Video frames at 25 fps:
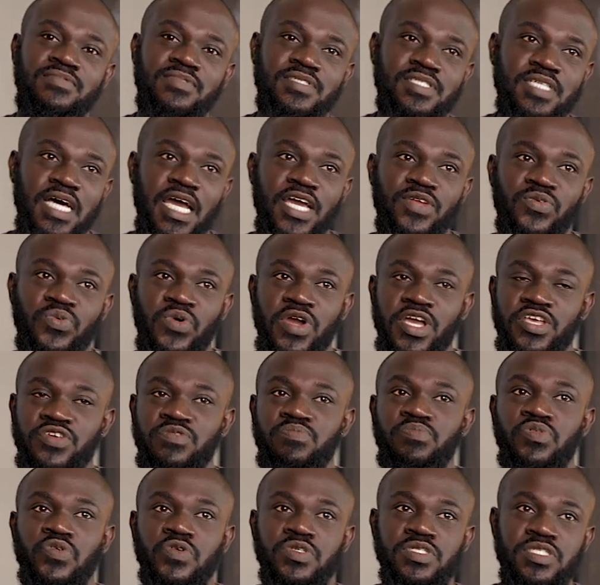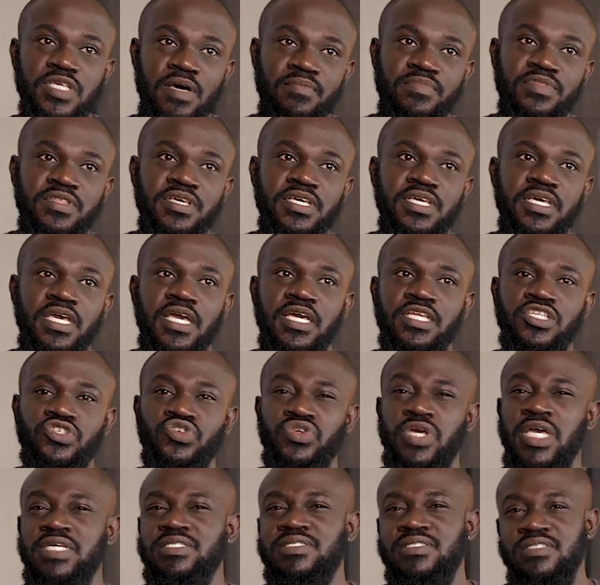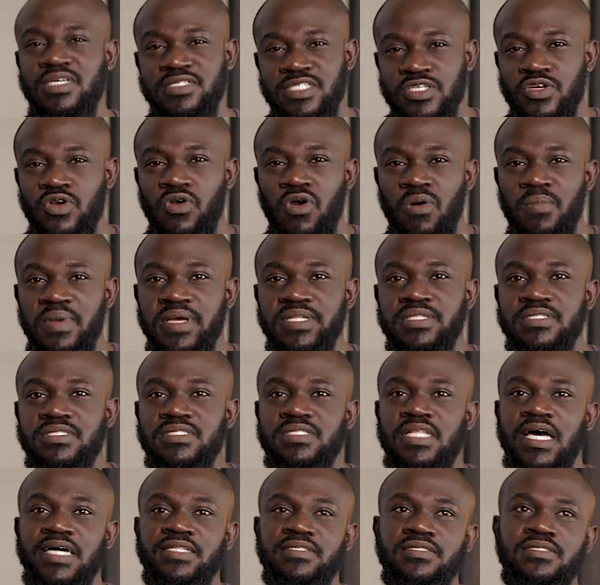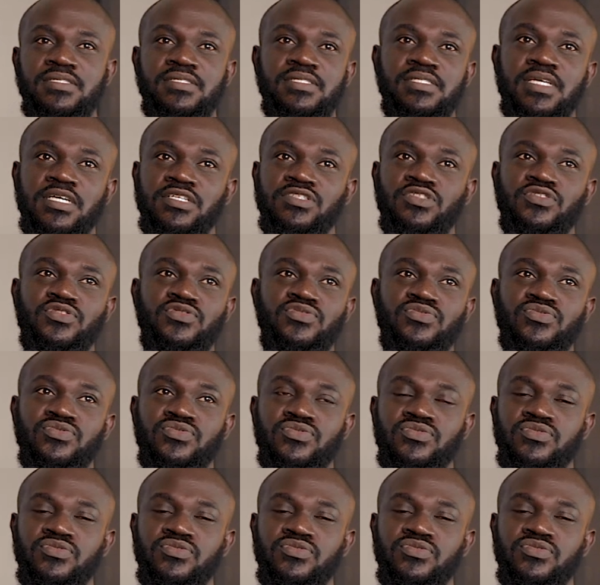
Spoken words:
side where you post something and you get certain comments that tend to,